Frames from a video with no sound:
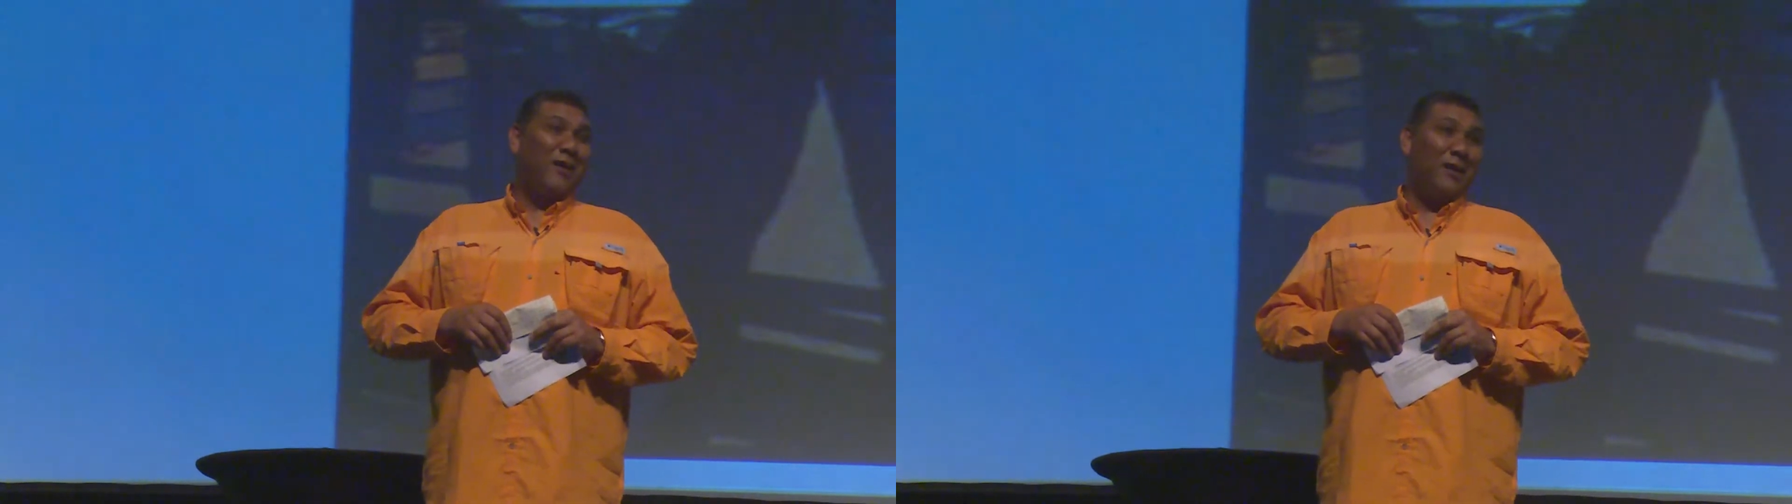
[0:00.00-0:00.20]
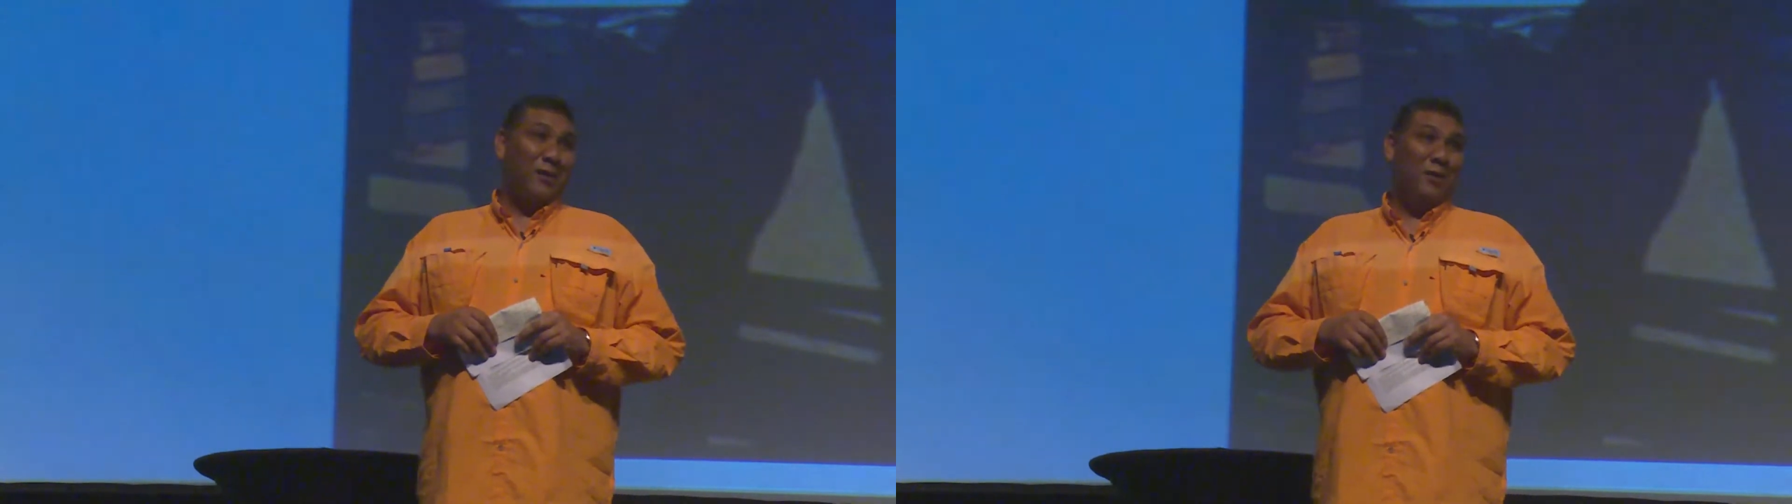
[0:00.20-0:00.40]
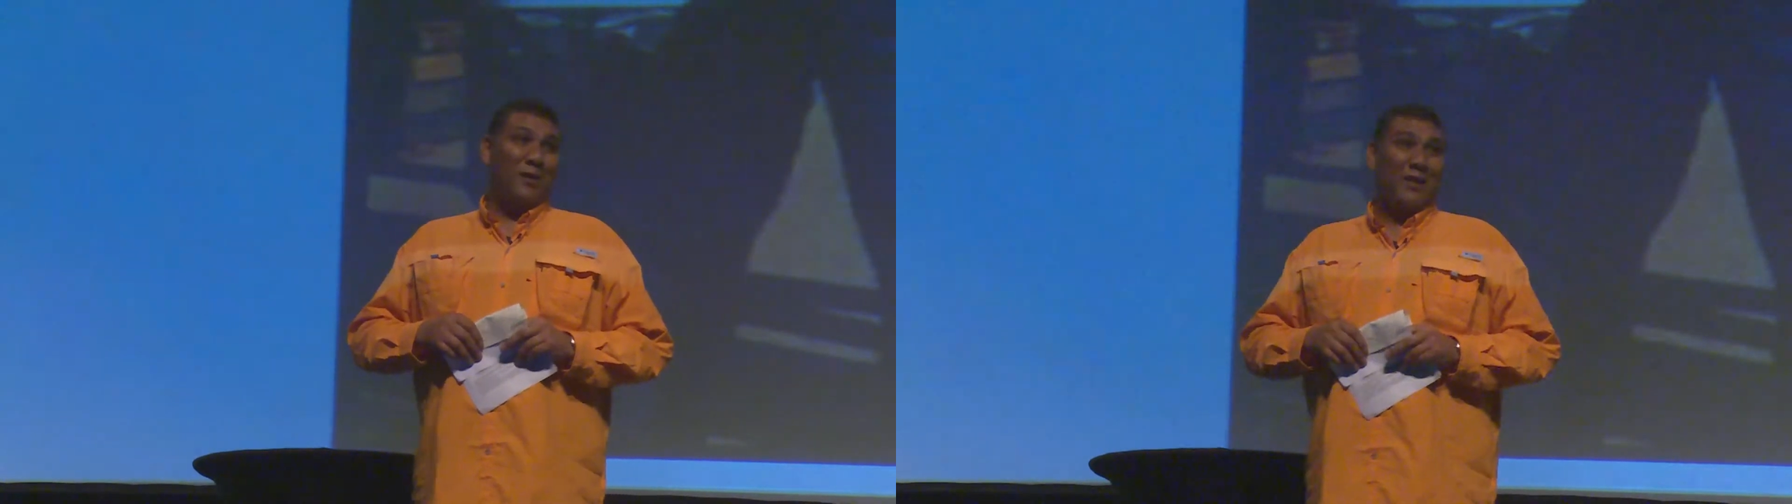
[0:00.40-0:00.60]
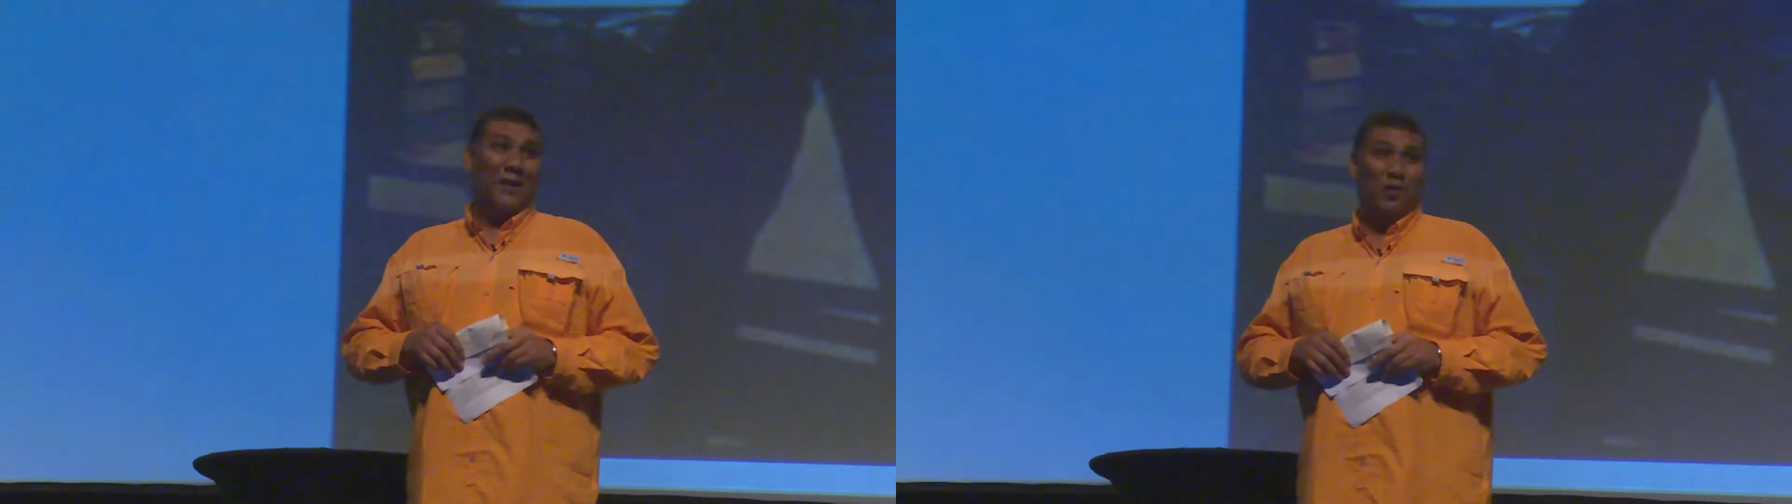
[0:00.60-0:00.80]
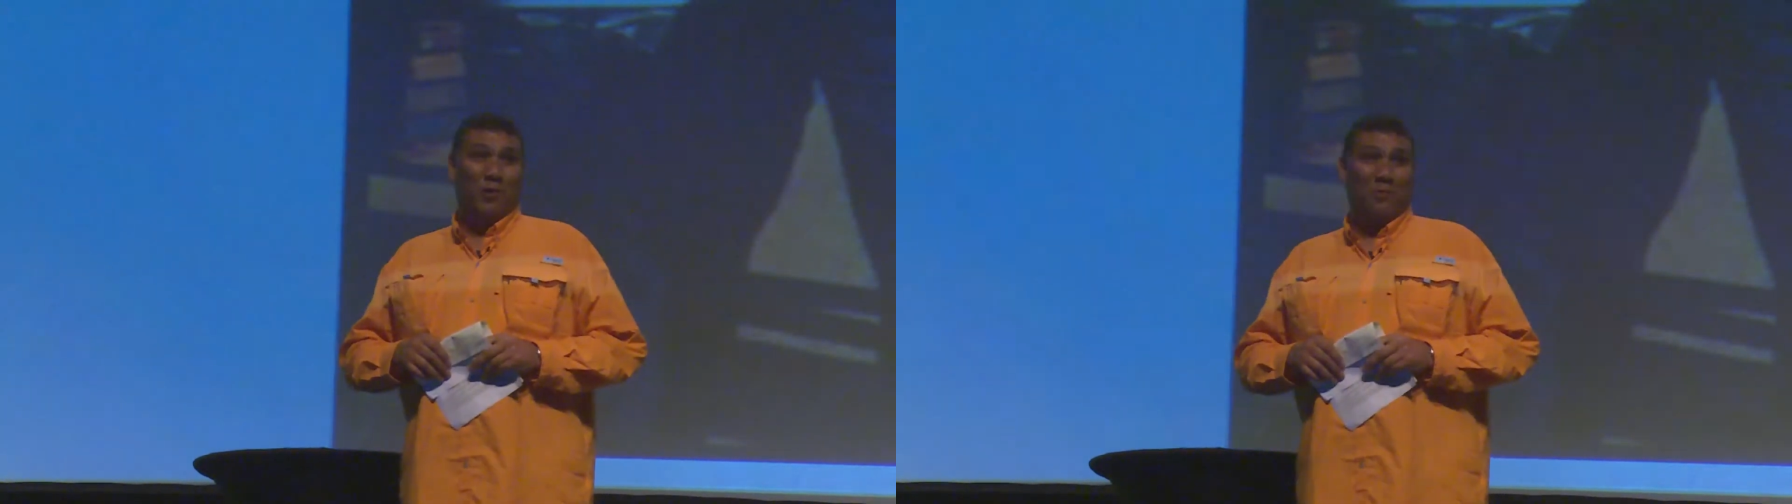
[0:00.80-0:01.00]
into the
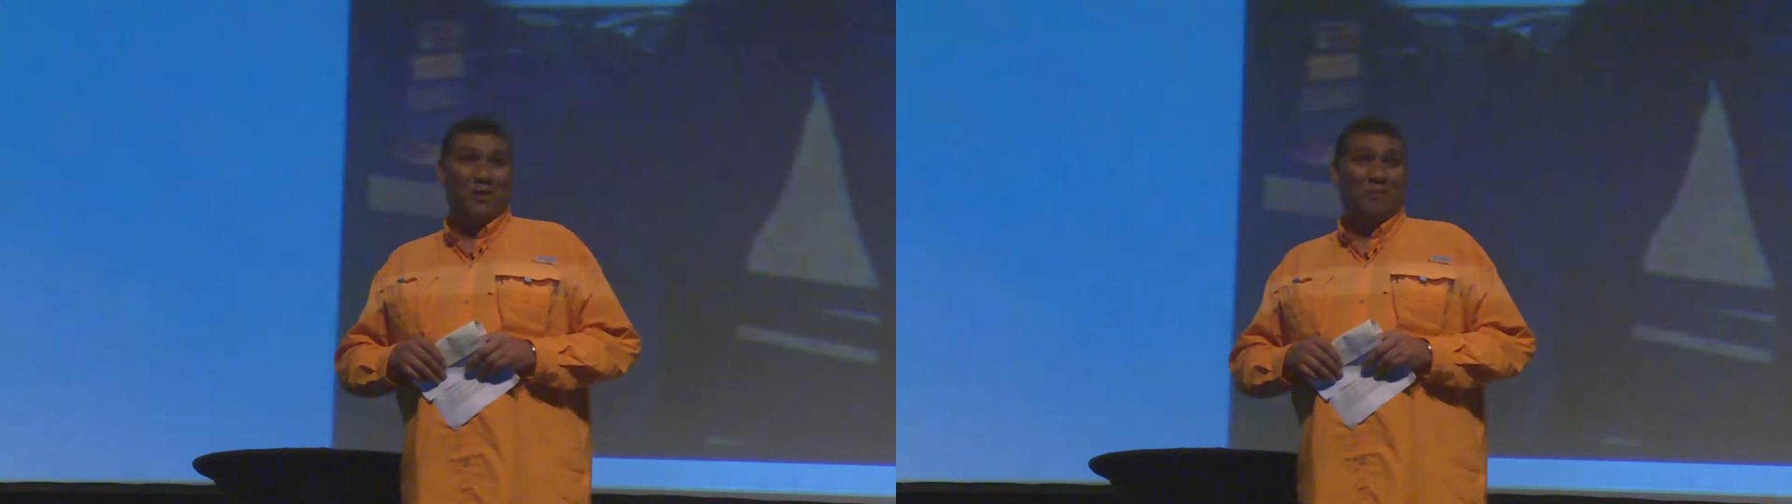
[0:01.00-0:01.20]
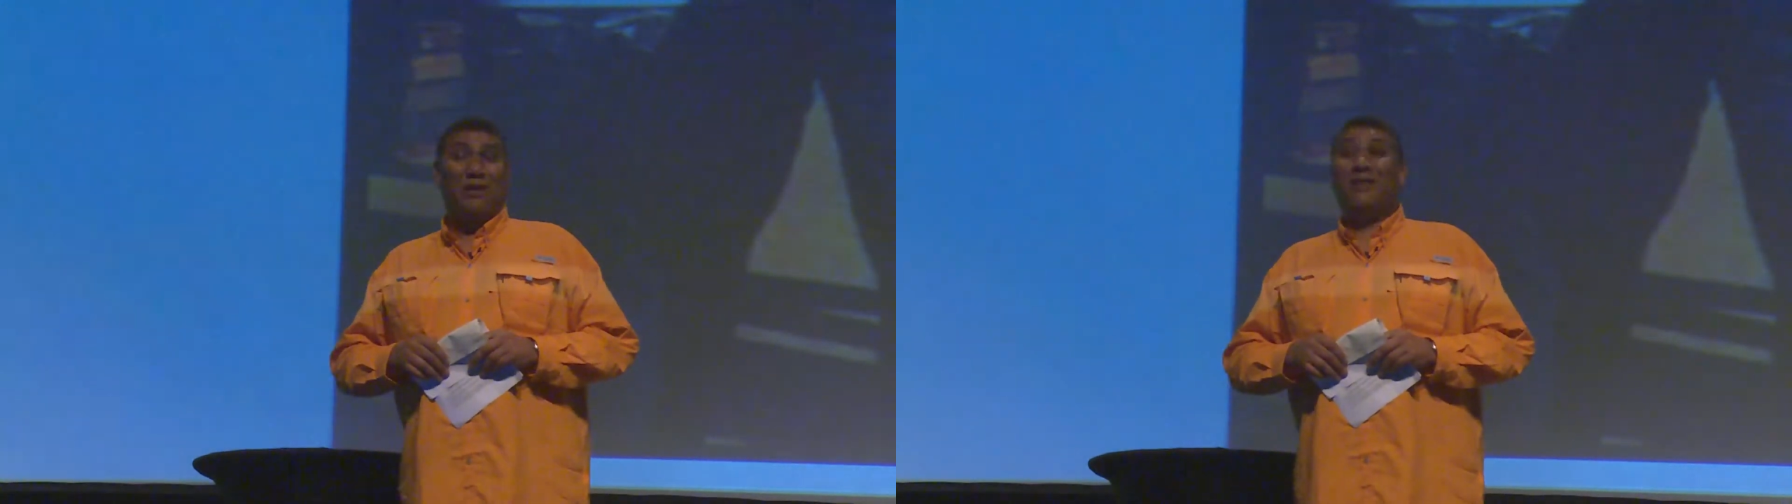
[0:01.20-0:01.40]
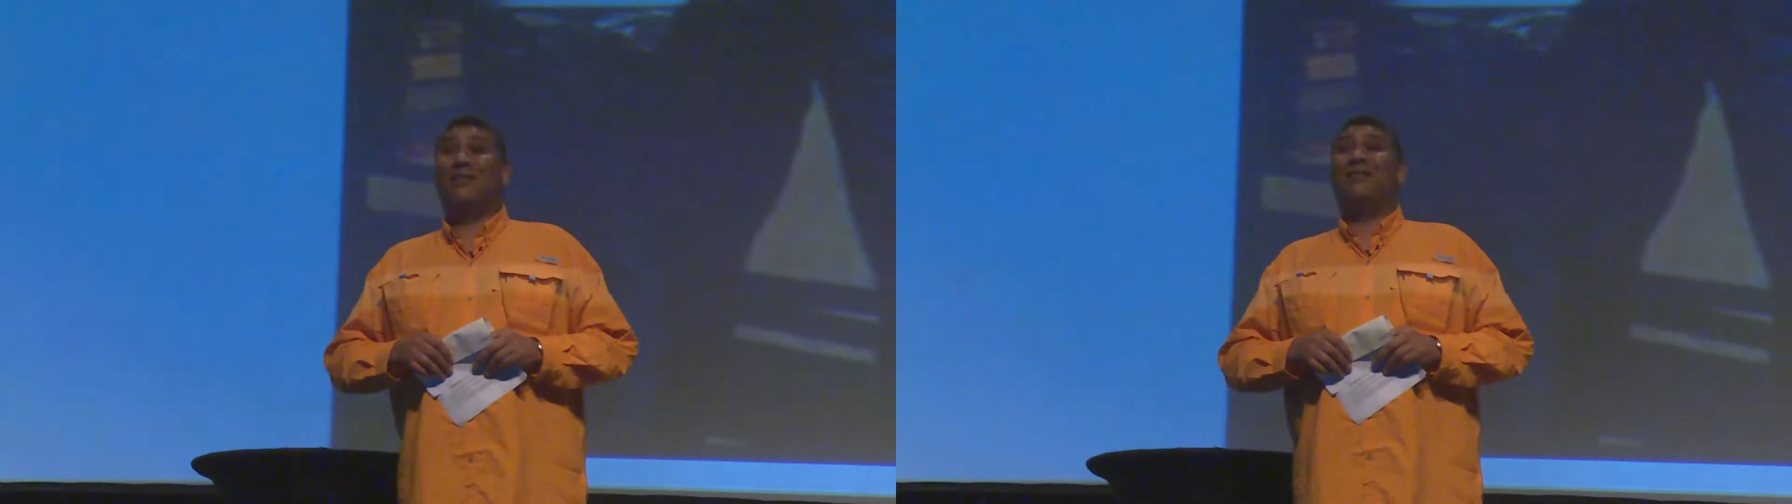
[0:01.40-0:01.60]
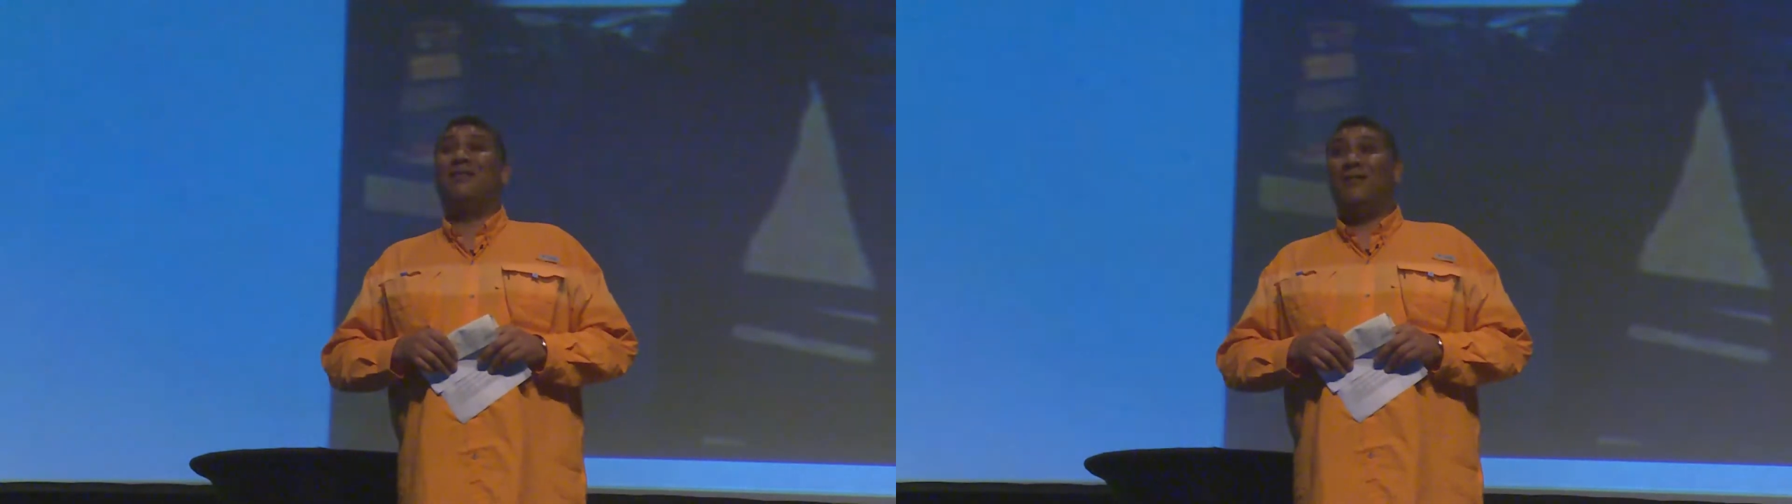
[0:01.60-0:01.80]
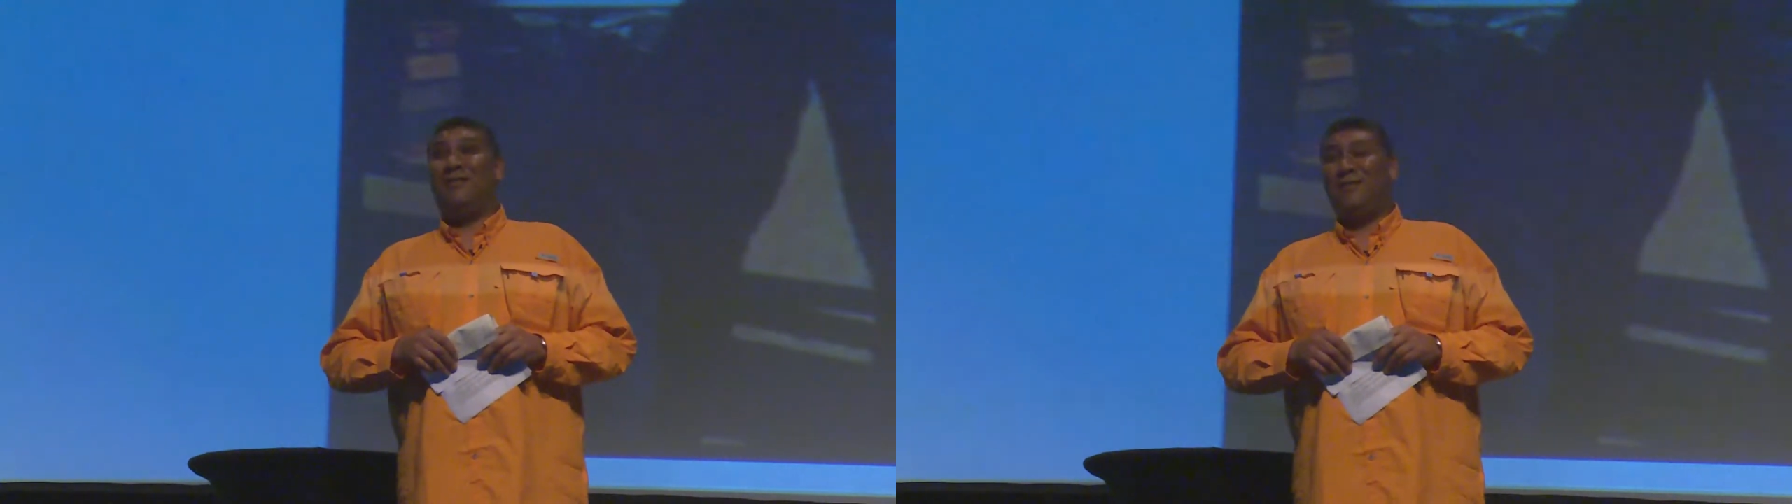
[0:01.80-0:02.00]
townships. But
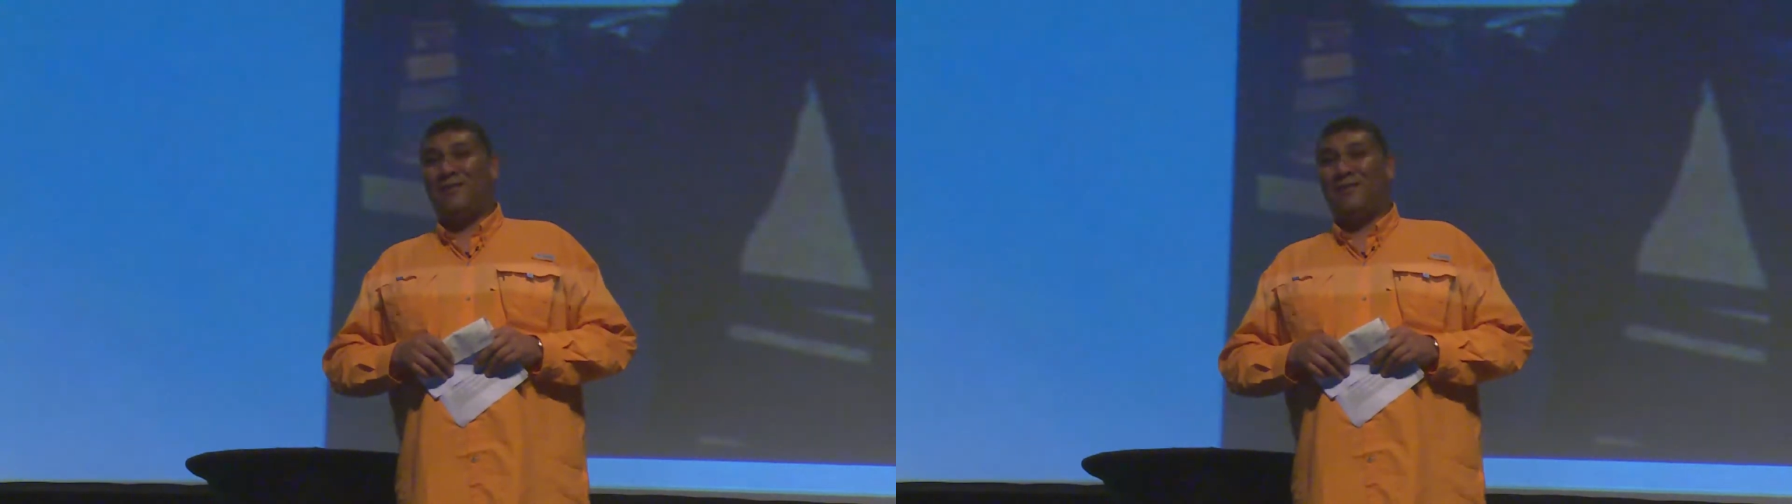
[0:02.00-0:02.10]
still,